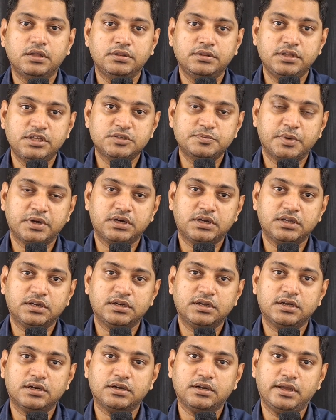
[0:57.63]
these
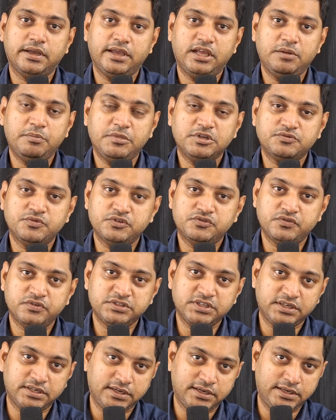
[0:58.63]
particular ailments which we
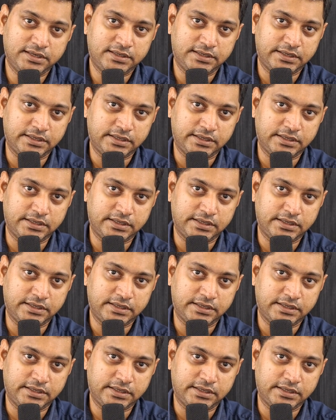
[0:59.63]
generally